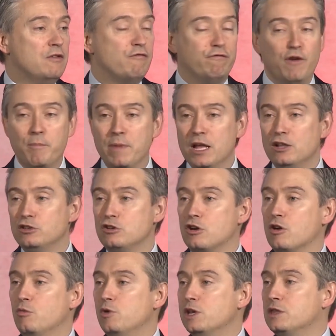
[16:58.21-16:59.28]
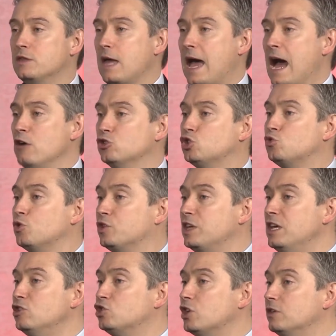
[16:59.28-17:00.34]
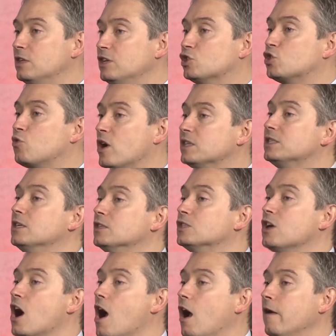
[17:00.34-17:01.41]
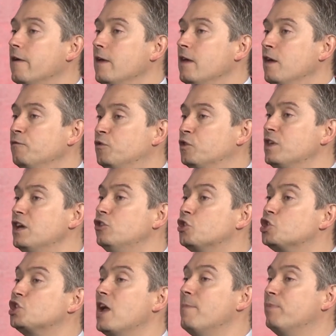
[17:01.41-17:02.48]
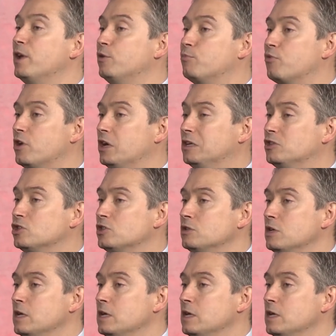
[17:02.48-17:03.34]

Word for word: familiar with how strategic these crossings are, if you take the Champlain Bridge,